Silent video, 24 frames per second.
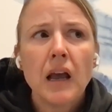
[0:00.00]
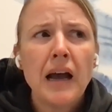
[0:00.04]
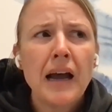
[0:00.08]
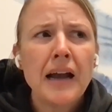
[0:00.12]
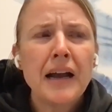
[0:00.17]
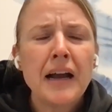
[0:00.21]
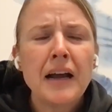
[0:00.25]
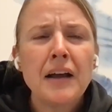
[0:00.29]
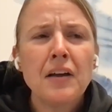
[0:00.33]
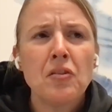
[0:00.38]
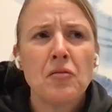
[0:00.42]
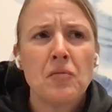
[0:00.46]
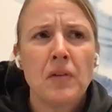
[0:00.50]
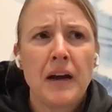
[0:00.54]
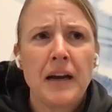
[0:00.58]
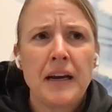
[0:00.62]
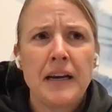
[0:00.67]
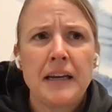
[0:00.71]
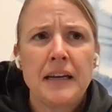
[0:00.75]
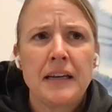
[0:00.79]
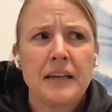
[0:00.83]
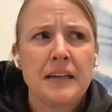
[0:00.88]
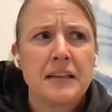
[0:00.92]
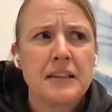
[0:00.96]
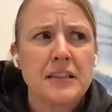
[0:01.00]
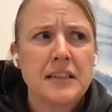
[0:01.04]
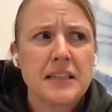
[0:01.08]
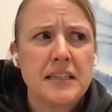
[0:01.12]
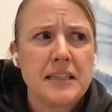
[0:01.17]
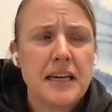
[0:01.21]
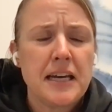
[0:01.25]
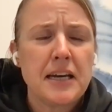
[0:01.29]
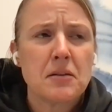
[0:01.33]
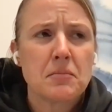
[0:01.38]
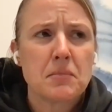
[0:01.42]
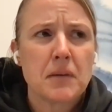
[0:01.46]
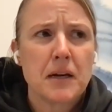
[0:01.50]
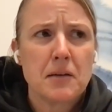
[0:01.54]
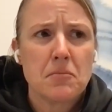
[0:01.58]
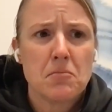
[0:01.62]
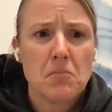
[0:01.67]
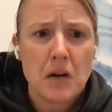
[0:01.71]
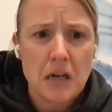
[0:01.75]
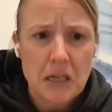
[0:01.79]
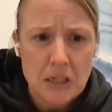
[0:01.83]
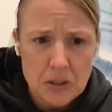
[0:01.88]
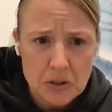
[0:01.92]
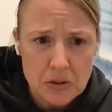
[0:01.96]
got invited to take my
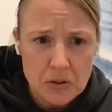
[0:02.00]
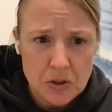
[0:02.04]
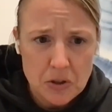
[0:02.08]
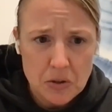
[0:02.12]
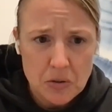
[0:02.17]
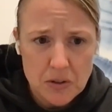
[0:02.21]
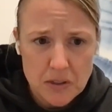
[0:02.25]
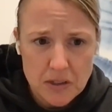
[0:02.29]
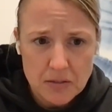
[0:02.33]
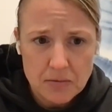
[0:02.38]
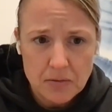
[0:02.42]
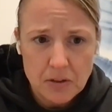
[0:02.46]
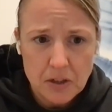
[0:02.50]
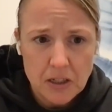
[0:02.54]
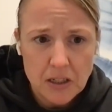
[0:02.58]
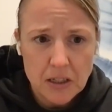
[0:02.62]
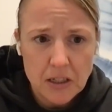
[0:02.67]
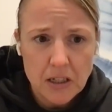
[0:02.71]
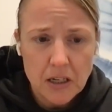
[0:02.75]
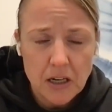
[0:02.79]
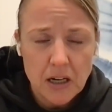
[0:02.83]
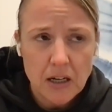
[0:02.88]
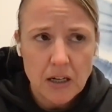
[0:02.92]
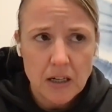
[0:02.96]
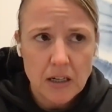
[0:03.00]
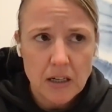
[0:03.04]
model to a different,